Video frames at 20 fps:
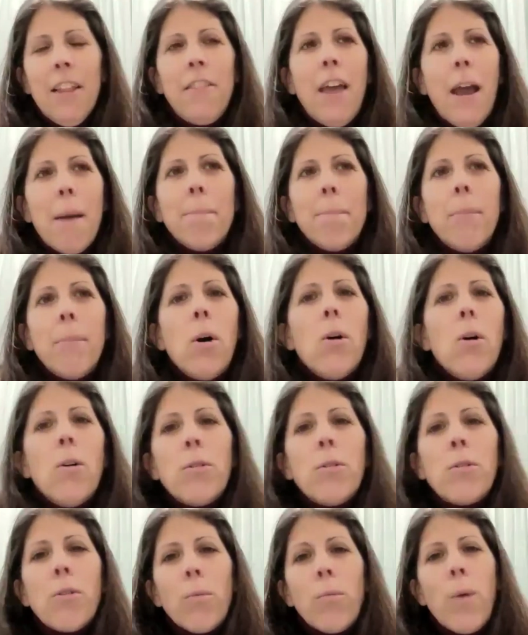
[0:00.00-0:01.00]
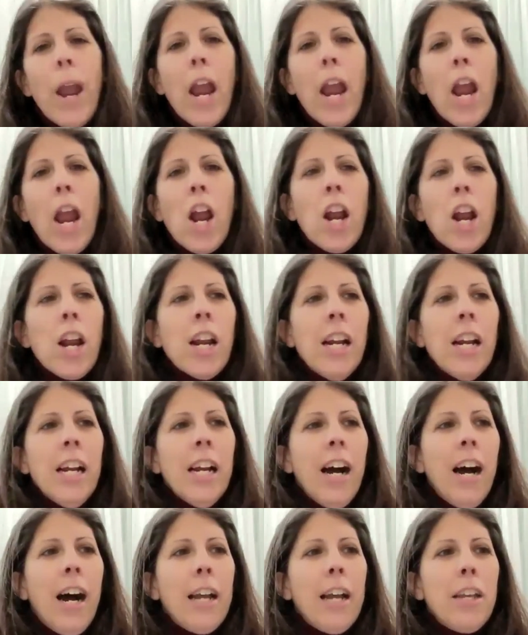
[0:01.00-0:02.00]
that mode where
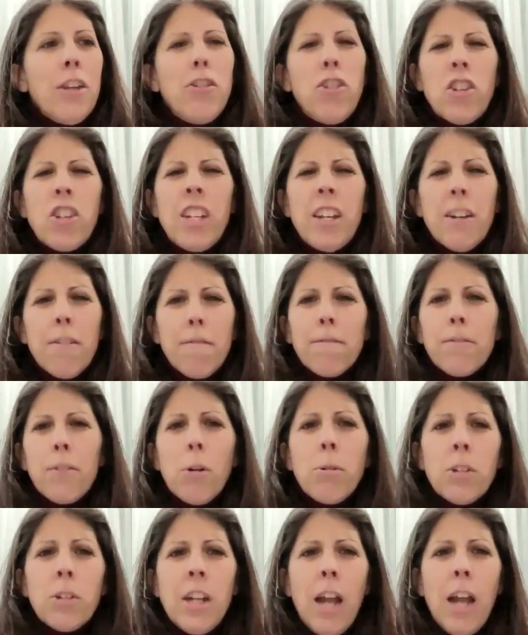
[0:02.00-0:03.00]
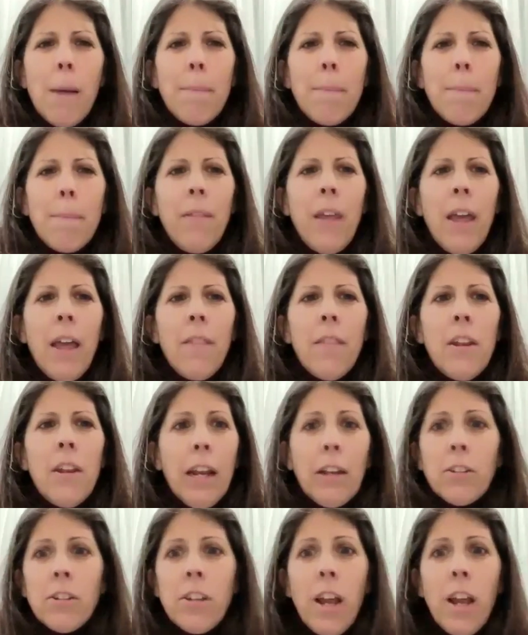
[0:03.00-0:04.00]
you just get frozen up, and then the
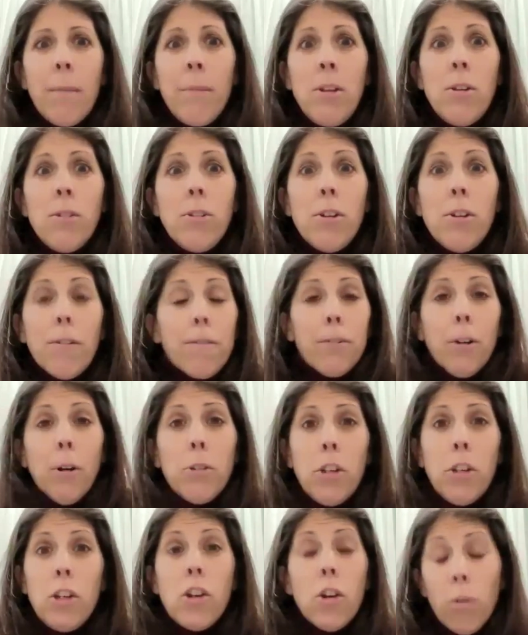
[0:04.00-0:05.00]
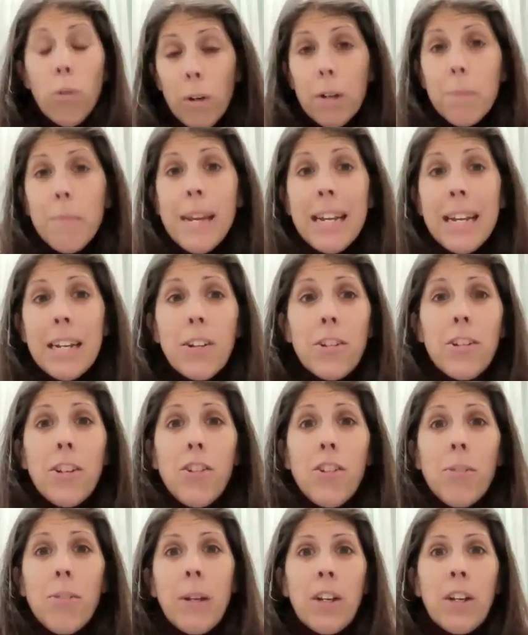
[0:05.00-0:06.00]
next time you're frozen, you don't want to make a
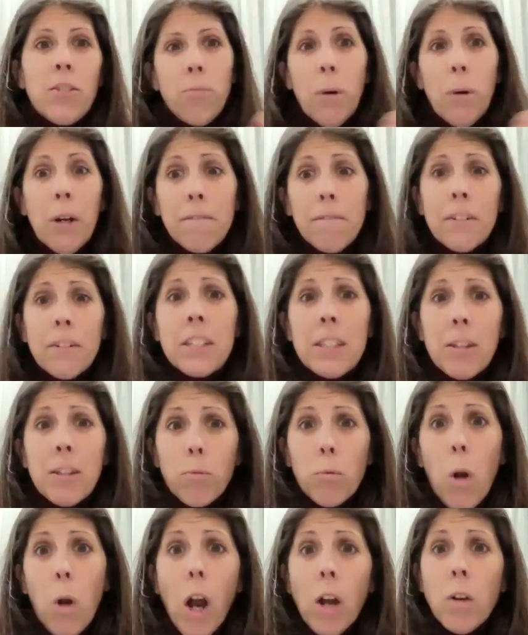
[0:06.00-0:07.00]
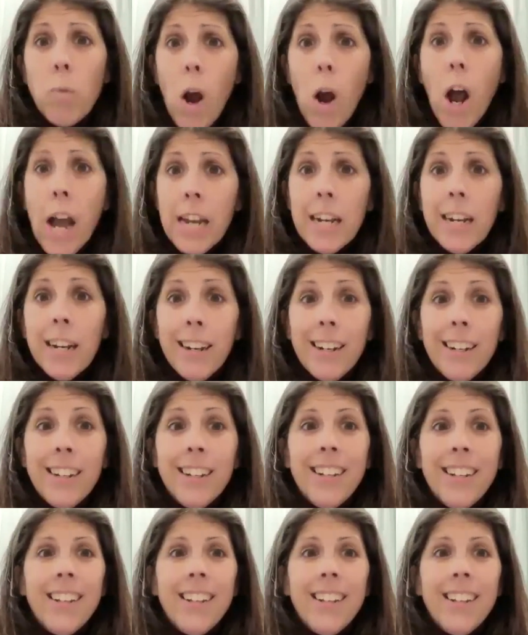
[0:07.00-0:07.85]
decision, because what if it's the wrong one?